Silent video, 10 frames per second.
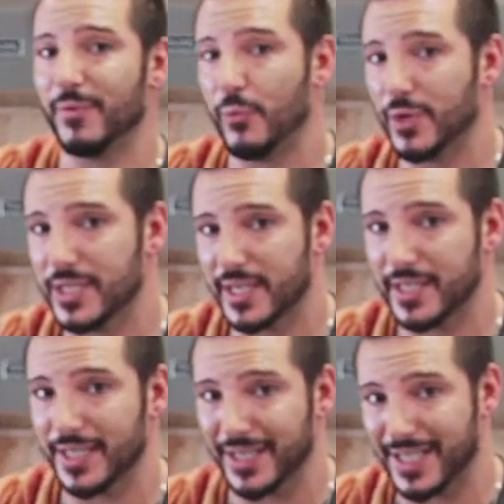
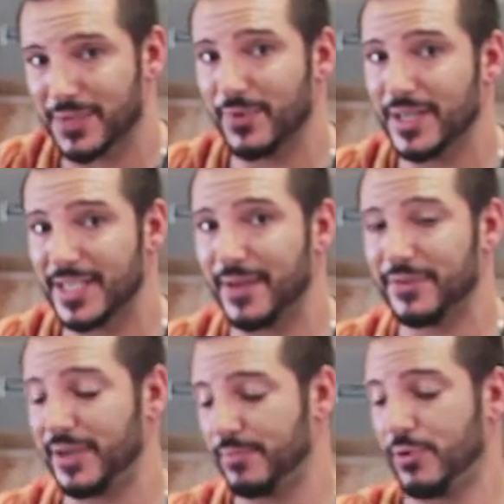160, because that's when it's safe
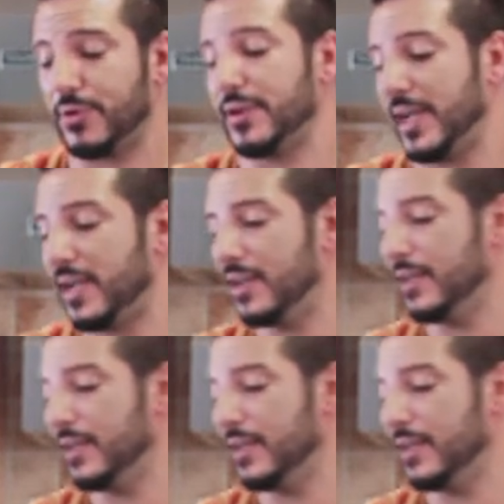to eat pork, okay?